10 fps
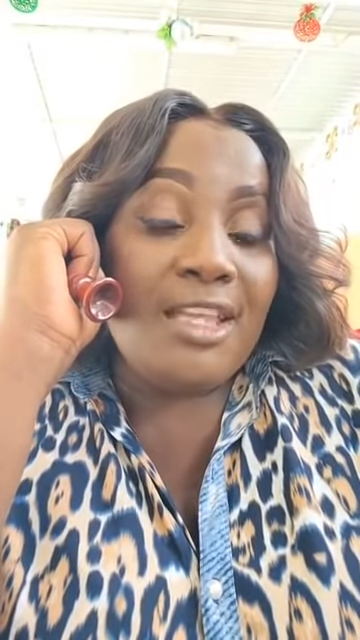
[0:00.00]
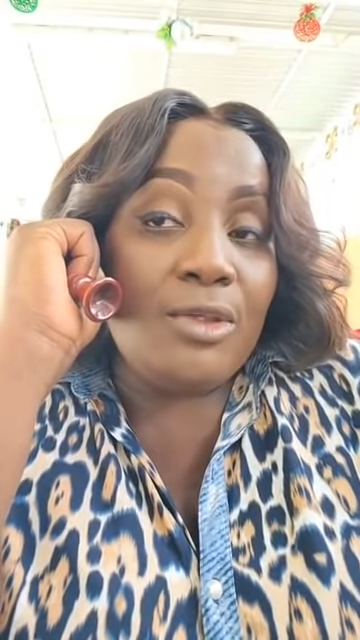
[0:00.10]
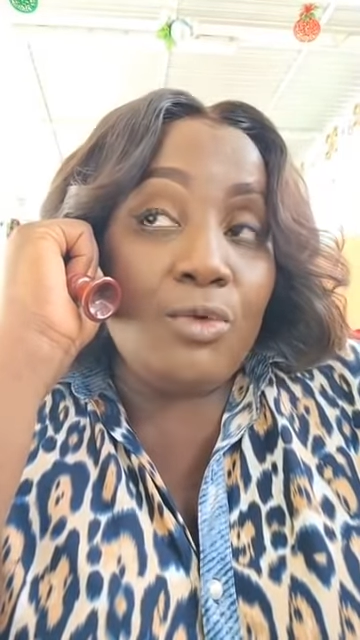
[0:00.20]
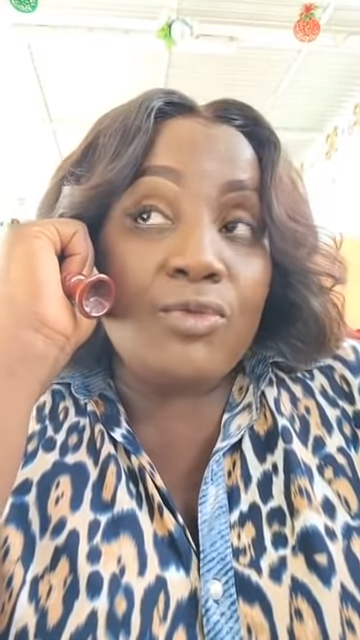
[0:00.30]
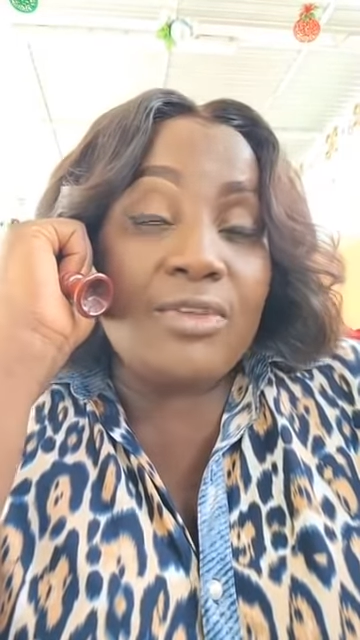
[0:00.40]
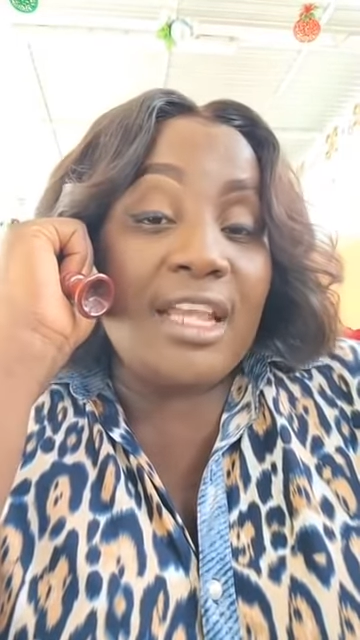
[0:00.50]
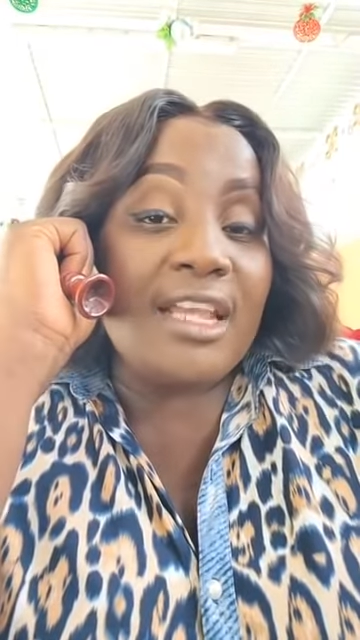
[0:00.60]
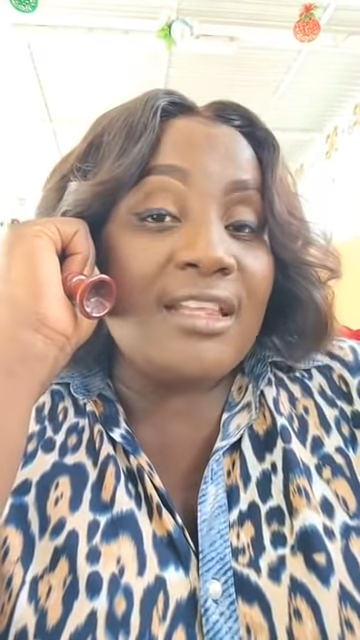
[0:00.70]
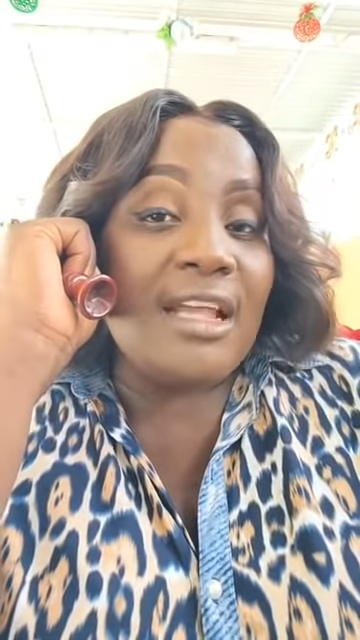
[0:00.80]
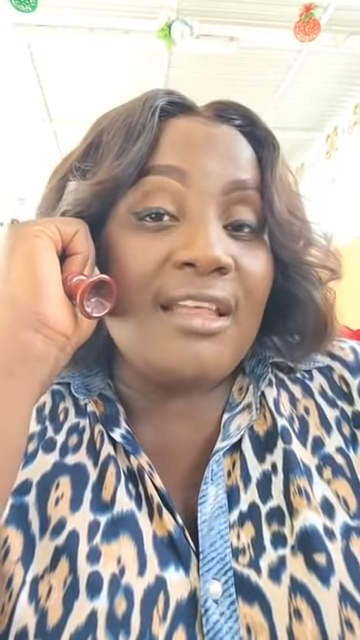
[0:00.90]
You
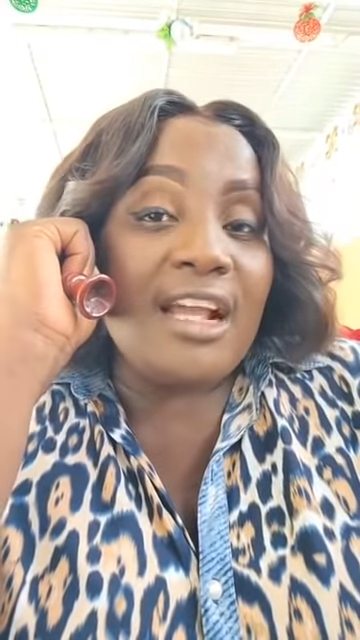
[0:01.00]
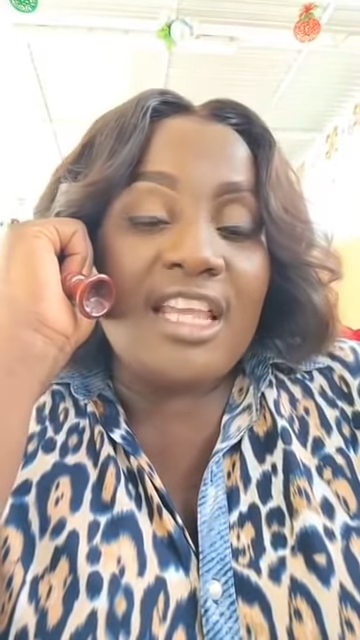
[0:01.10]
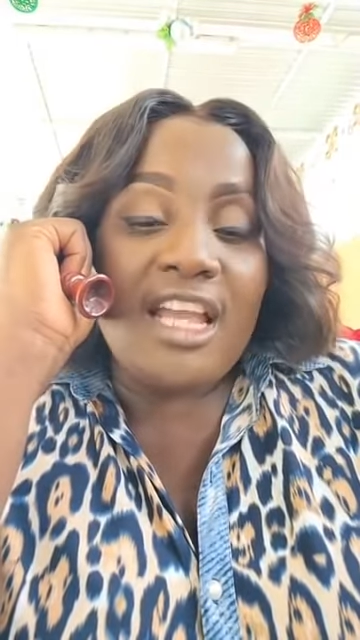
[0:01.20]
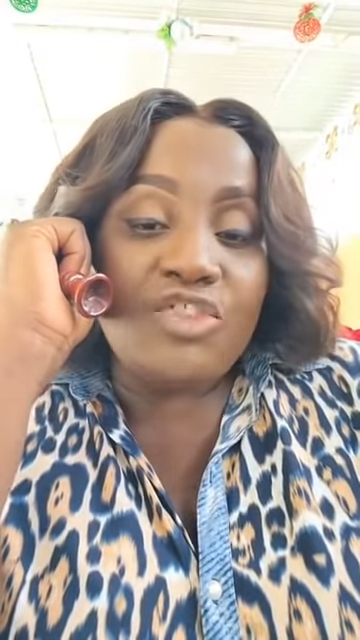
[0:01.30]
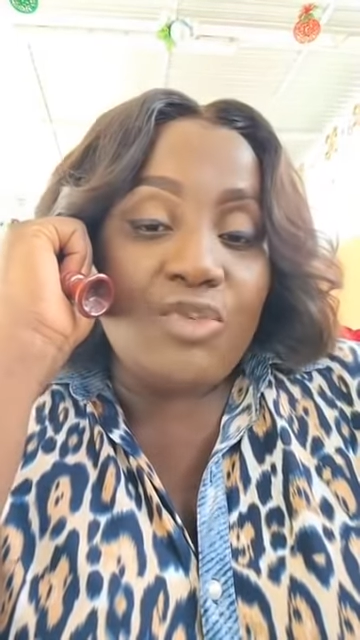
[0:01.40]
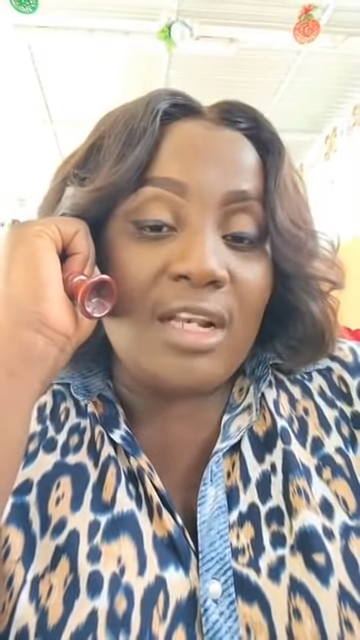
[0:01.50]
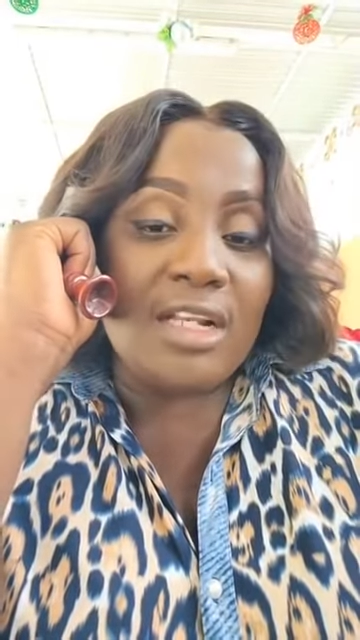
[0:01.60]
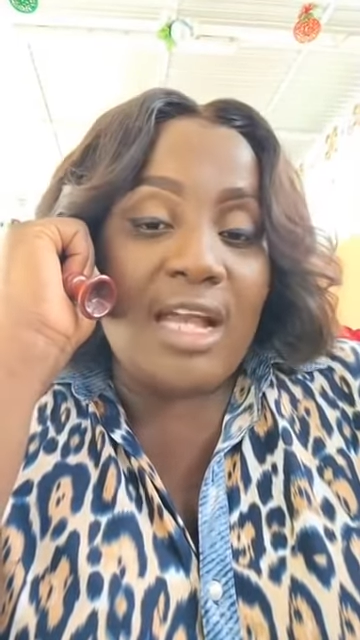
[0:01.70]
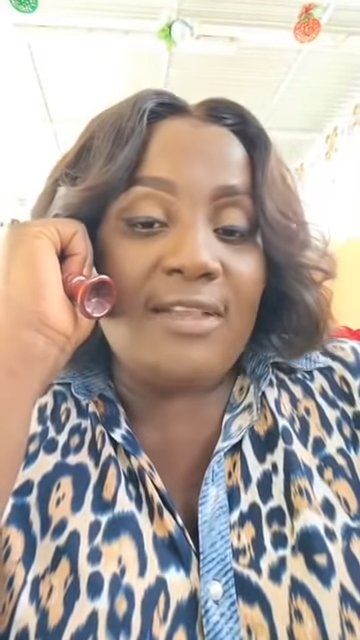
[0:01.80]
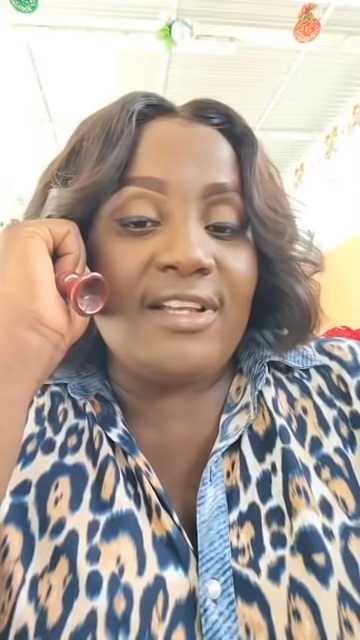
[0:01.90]
take it as a
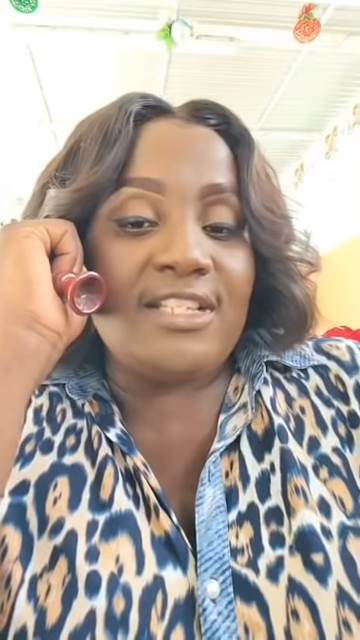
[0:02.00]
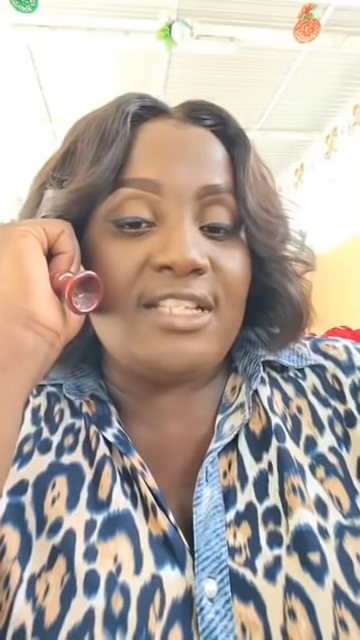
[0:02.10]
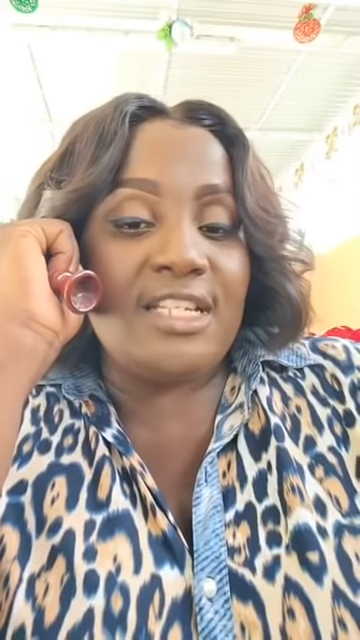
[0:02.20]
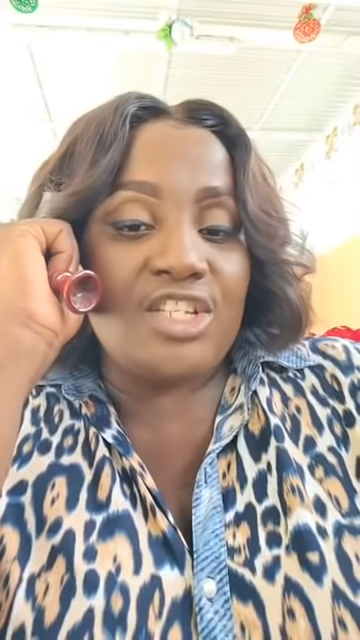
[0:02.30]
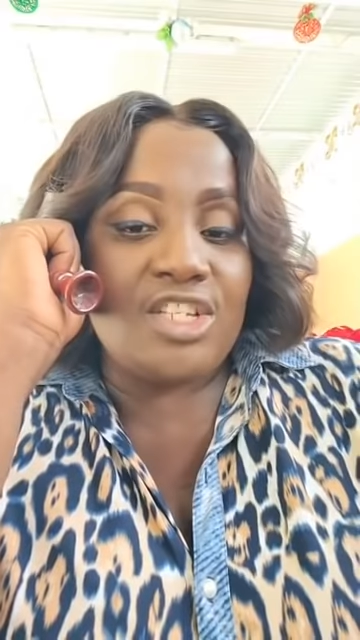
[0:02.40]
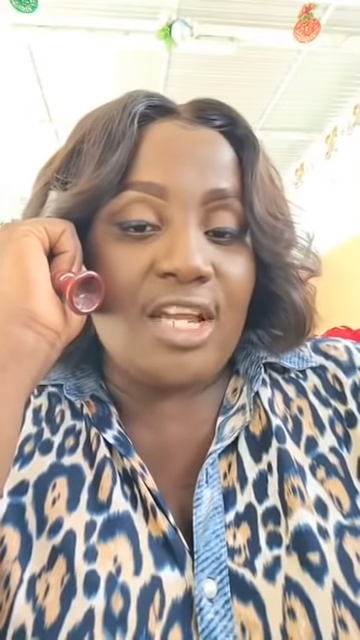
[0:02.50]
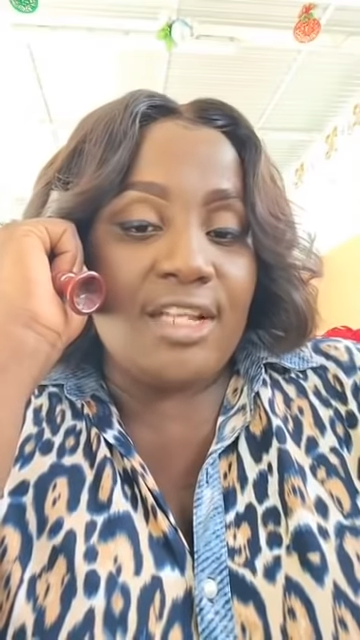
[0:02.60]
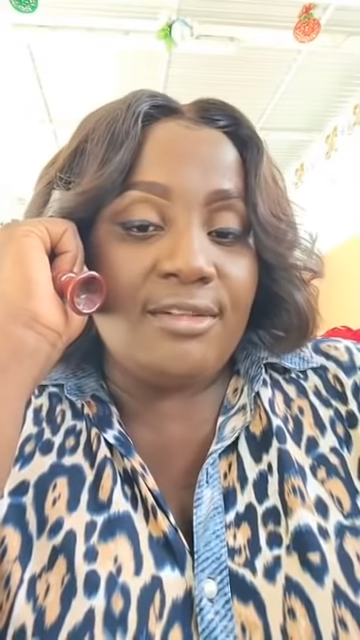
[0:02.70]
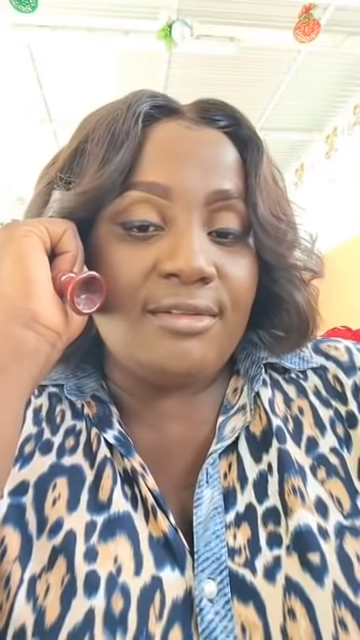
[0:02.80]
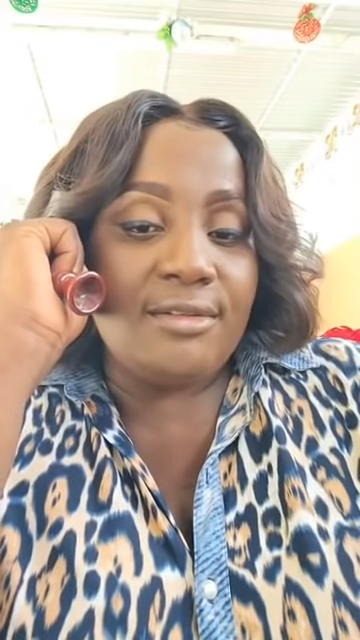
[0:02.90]
casual
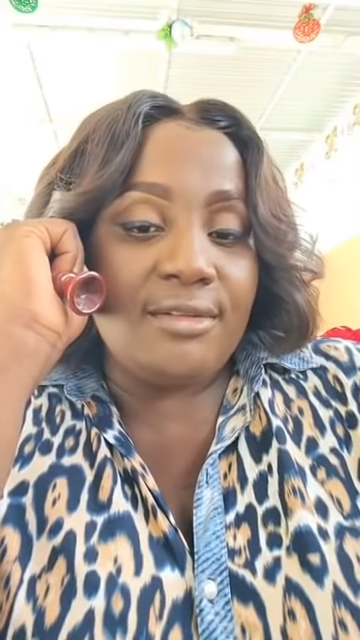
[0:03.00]
conversation.